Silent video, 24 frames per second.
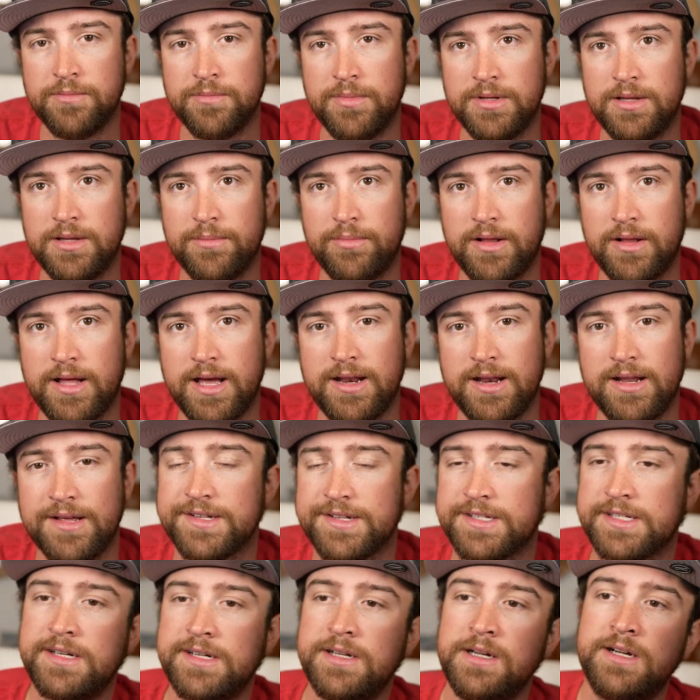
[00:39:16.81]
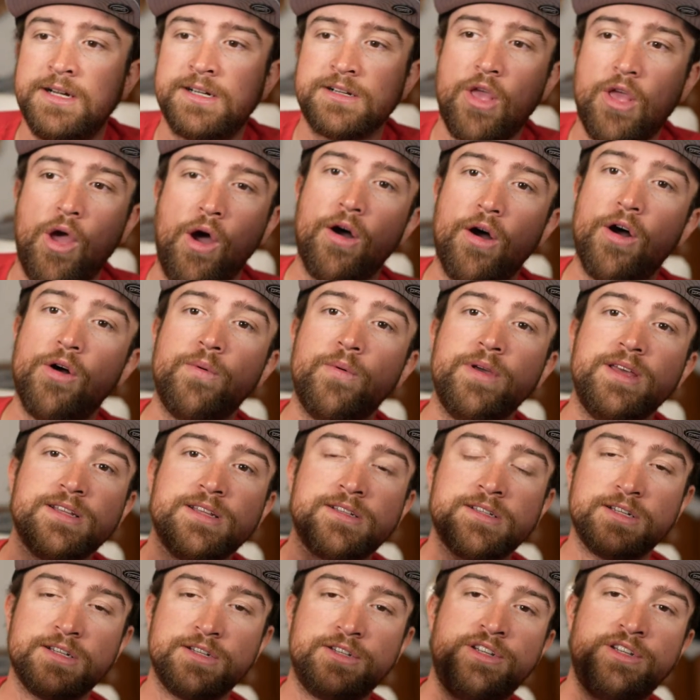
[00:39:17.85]
But the plan is
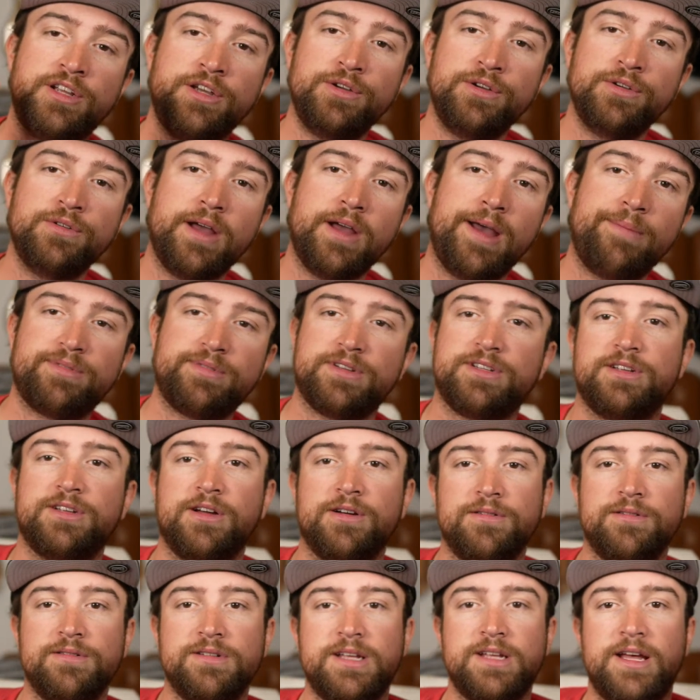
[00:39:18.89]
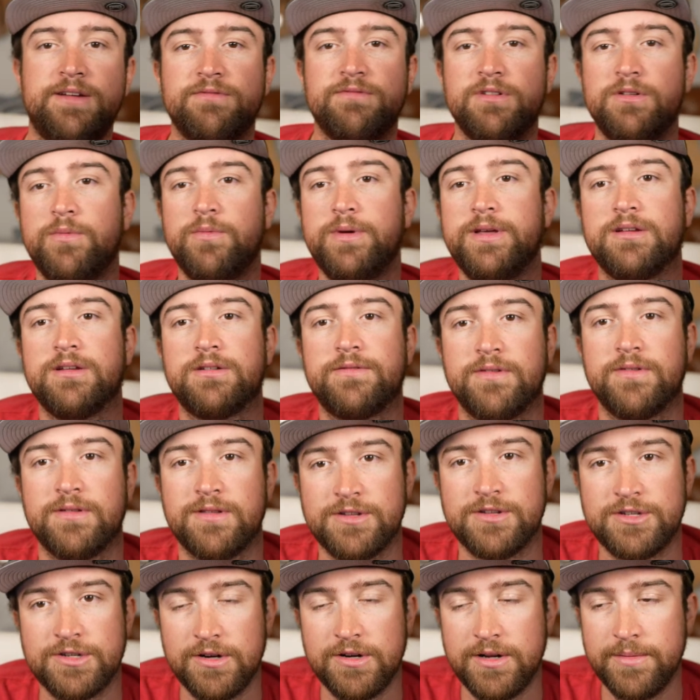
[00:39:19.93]
always 2 episodes every week for the
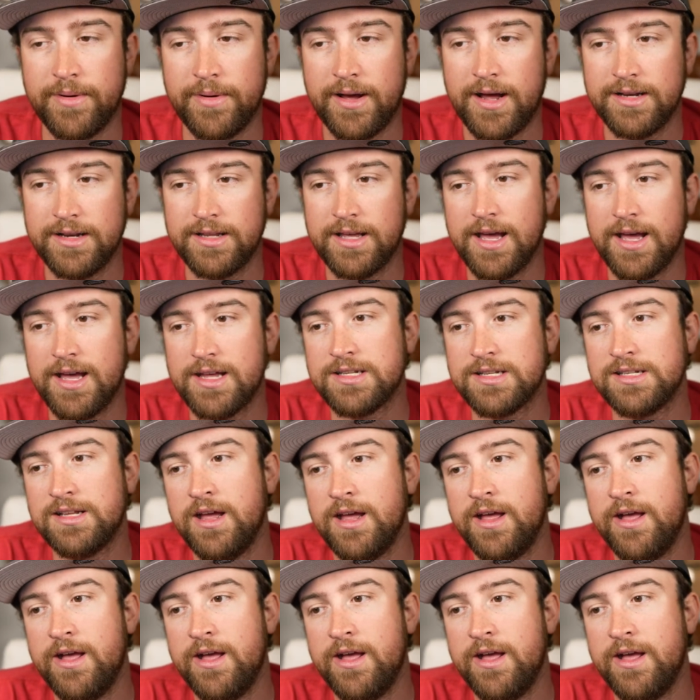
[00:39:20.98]
Journey podcast.